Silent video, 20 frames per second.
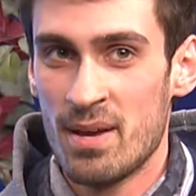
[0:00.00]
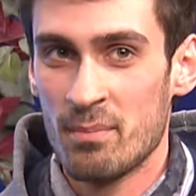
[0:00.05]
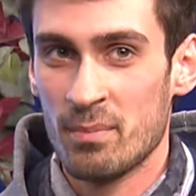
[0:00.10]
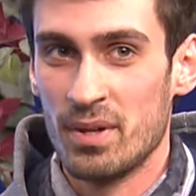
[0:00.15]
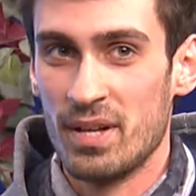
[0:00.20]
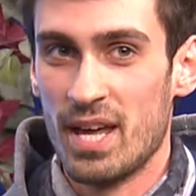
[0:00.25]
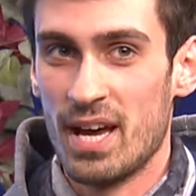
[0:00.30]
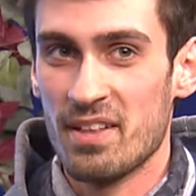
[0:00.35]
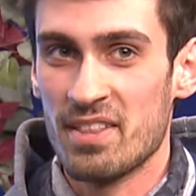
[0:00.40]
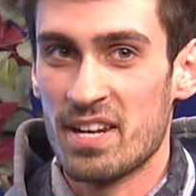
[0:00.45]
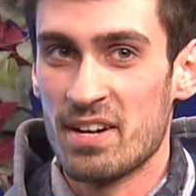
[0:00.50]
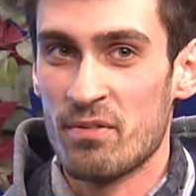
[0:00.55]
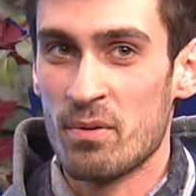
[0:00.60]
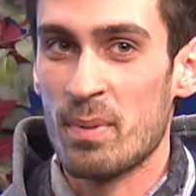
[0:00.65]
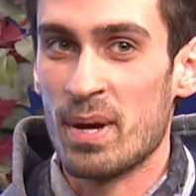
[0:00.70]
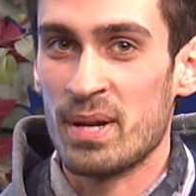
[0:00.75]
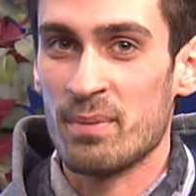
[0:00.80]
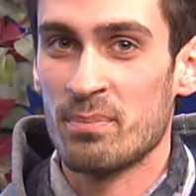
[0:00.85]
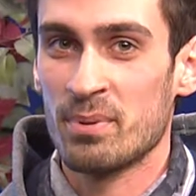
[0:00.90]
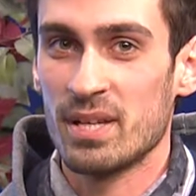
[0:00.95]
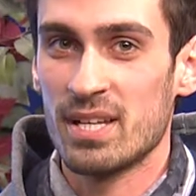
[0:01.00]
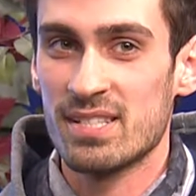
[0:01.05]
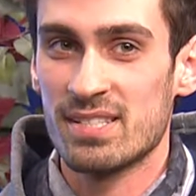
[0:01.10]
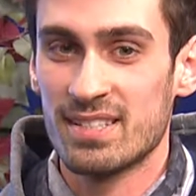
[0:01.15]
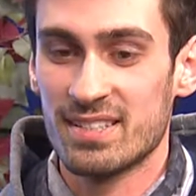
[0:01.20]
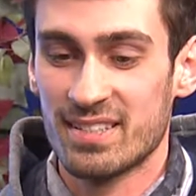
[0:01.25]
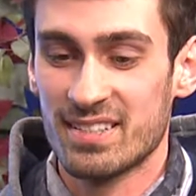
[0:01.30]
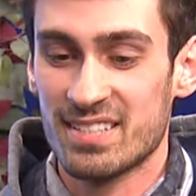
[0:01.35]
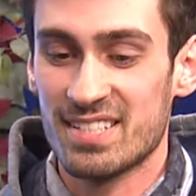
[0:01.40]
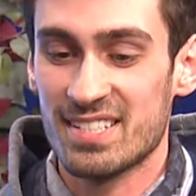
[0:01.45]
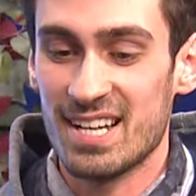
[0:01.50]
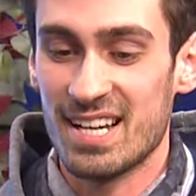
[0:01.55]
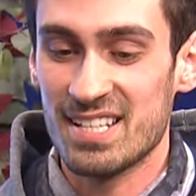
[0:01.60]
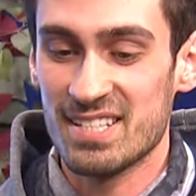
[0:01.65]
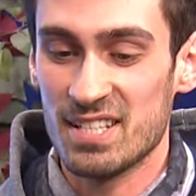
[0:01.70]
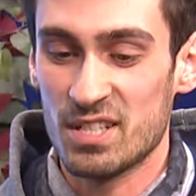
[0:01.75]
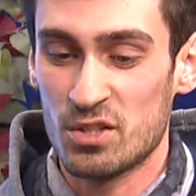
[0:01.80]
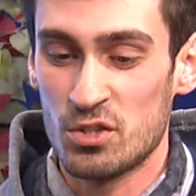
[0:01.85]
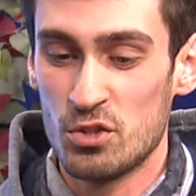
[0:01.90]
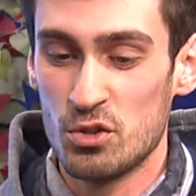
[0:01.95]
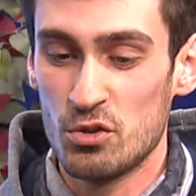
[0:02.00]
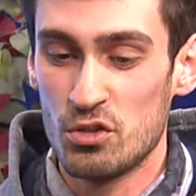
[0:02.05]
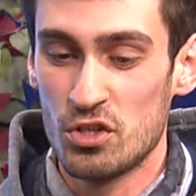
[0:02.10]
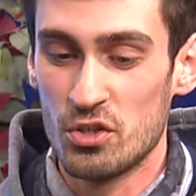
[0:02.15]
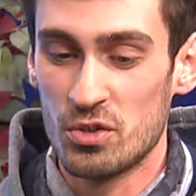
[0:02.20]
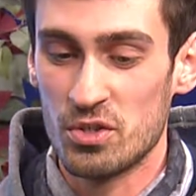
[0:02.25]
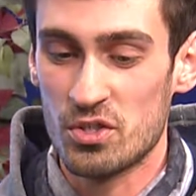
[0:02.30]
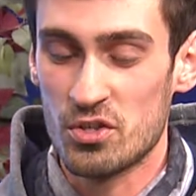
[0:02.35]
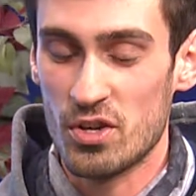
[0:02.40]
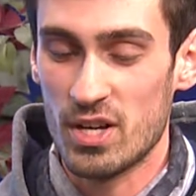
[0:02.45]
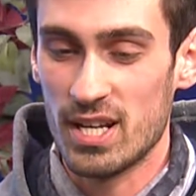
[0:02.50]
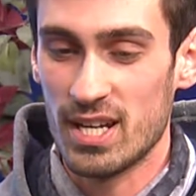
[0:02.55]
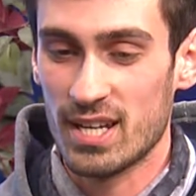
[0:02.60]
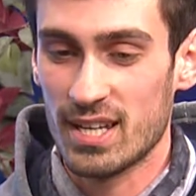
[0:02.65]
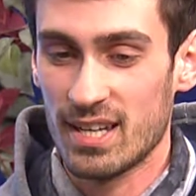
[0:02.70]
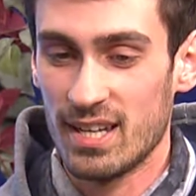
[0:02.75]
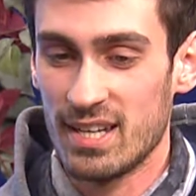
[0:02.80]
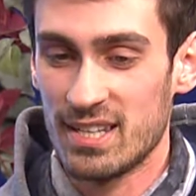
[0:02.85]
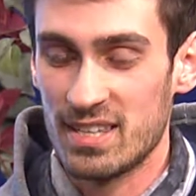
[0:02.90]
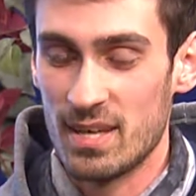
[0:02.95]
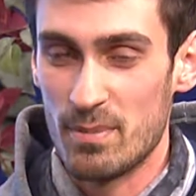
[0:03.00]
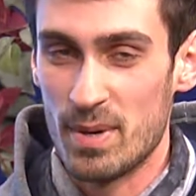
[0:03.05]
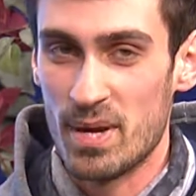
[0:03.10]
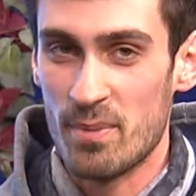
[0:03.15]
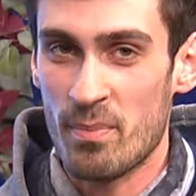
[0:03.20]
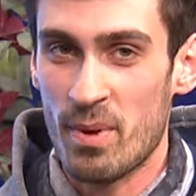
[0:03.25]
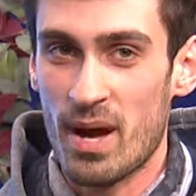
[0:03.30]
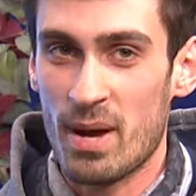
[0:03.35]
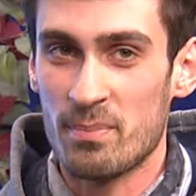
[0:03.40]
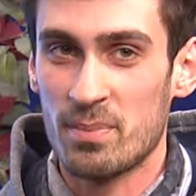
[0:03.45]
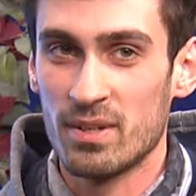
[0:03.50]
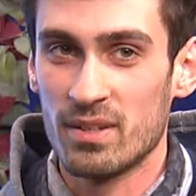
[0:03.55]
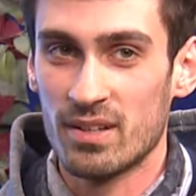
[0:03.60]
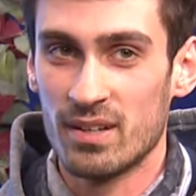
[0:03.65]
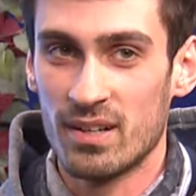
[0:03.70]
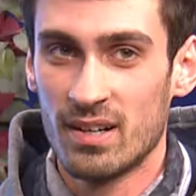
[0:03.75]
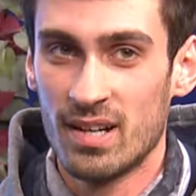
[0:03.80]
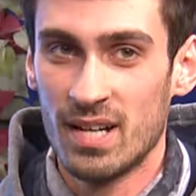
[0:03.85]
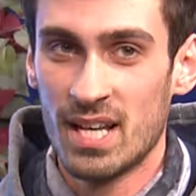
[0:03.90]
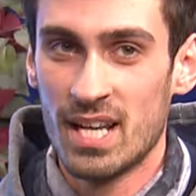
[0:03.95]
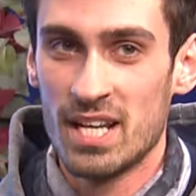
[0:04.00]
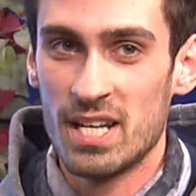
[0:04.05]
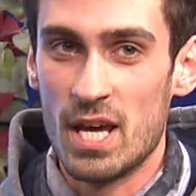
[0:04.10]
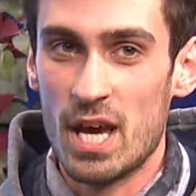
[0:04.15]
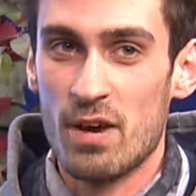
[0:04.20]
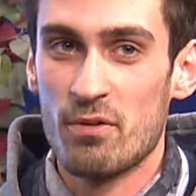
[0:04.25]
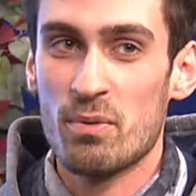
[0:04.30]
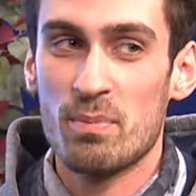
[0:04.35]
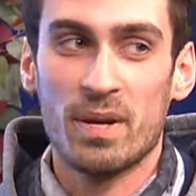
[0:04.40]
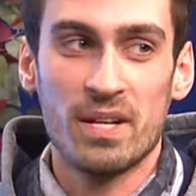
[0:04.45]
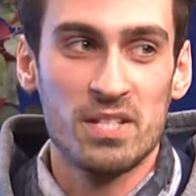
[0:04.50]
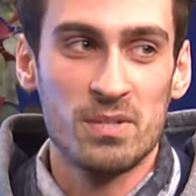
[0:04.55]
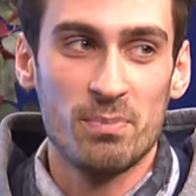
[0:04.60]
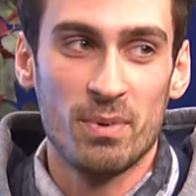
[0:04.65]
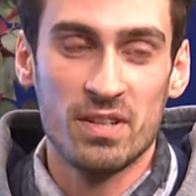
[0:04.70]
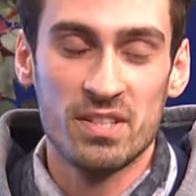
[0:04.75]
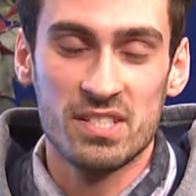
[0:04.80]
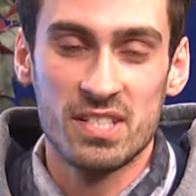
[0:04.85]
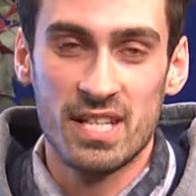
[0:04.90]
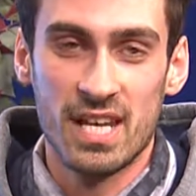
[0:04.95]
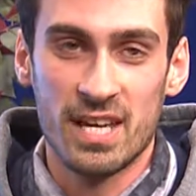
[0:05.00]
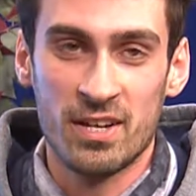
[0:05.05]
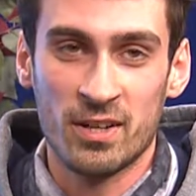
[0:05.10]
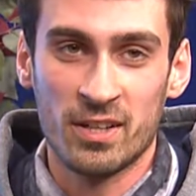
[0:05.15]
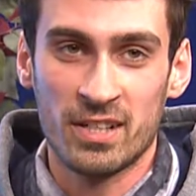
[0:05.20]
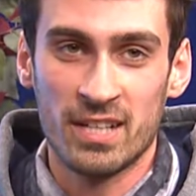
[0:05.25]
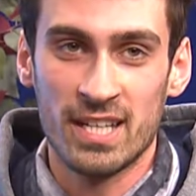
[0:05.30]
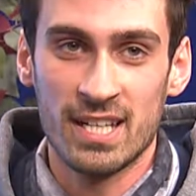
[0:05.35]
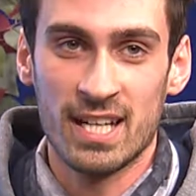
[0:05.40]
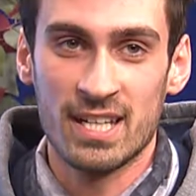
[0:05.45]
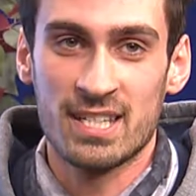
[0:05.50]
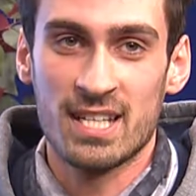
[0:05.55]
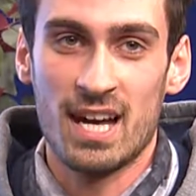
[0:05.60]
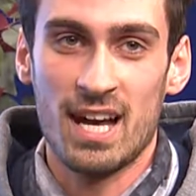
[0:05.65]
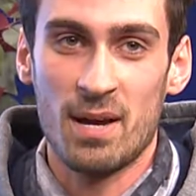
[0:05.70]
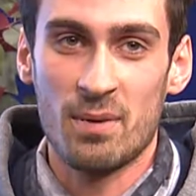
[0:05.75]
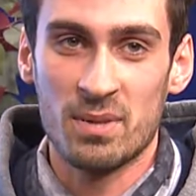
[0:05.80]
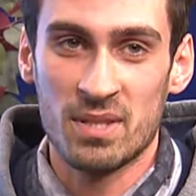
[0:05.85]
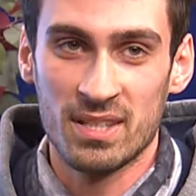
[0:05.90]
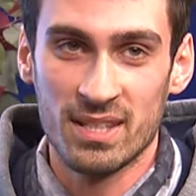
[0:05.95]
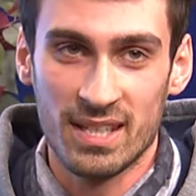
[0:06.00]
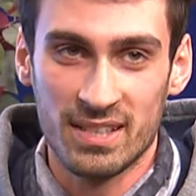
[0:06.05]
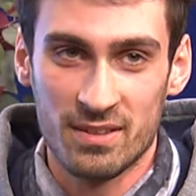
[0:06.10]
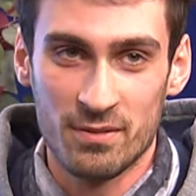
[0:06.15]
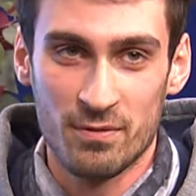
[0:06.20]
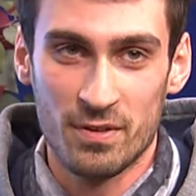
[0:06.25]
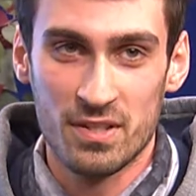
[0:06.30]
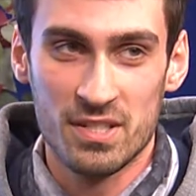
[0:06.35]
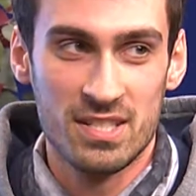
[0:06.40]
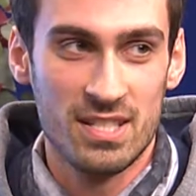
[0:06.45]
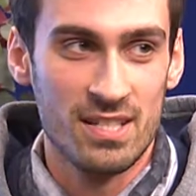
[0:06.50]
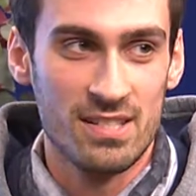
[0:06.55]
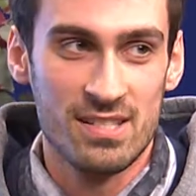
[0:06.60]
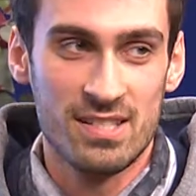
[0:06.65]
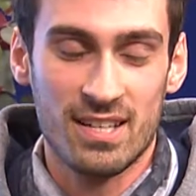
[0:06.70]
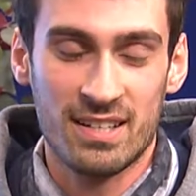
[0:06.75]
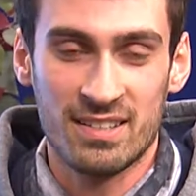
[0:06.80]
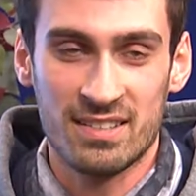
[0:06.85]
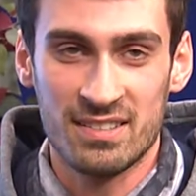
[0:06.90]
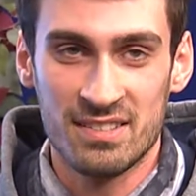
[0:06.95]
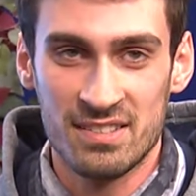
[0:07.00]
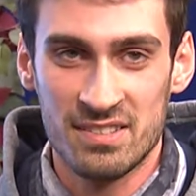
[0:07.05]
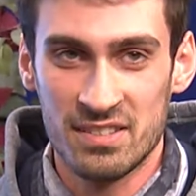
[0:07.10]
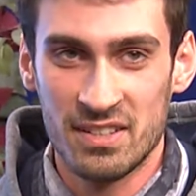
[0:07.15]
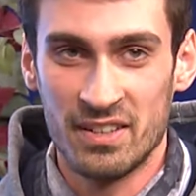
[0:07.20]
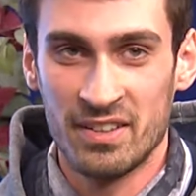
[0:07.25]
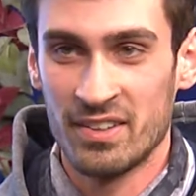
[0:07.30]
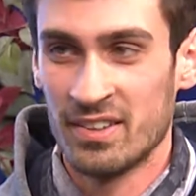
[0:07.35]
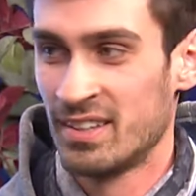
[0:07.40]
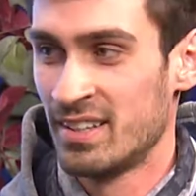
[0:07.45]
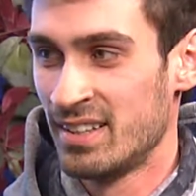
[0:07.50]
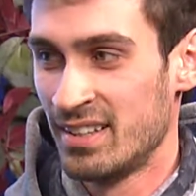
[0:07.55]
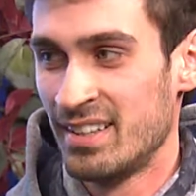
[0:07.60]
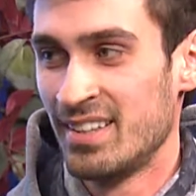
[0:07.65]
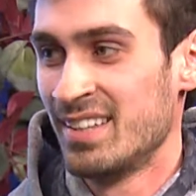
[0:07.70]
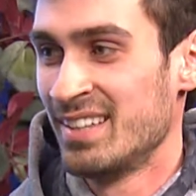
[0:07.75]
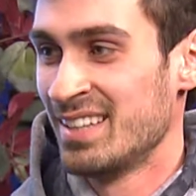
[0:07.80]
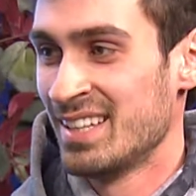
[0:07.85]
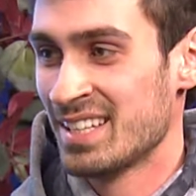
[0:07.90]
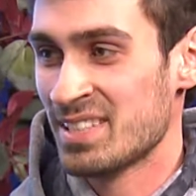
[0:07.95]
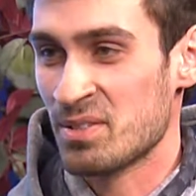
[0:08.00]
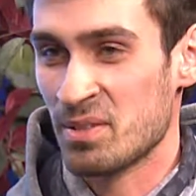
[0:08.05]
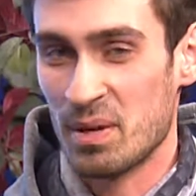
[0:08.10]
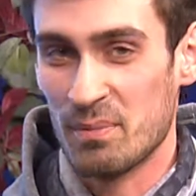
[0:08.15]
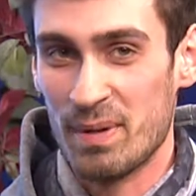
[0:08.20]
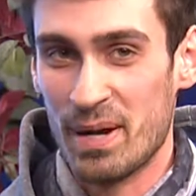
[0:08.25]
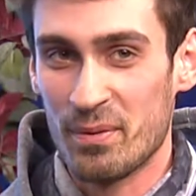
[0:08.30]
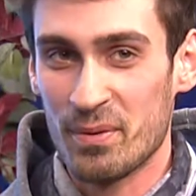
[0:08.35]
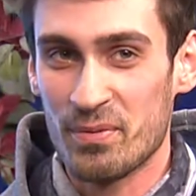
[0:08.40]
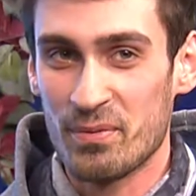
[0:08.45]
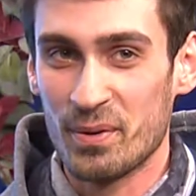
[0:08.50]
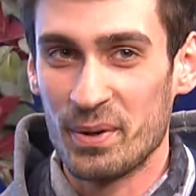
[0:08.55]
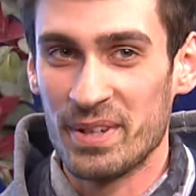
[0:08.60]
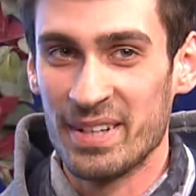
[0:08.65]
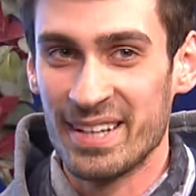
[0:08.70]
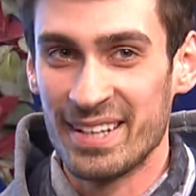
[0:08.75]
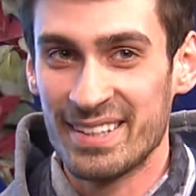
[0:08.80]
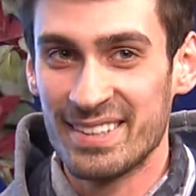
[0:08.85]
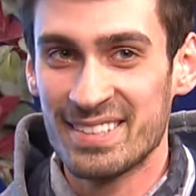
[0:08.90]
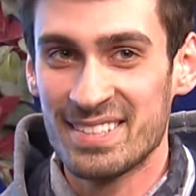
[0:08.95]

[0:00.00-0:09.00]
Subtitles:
But now that everybody plays it, because guys like Juju and Drake, they made it popular, now everybody spawns at Anarchy, and I die within like the first 10 seconds. So that's where I'm at with Fortnite.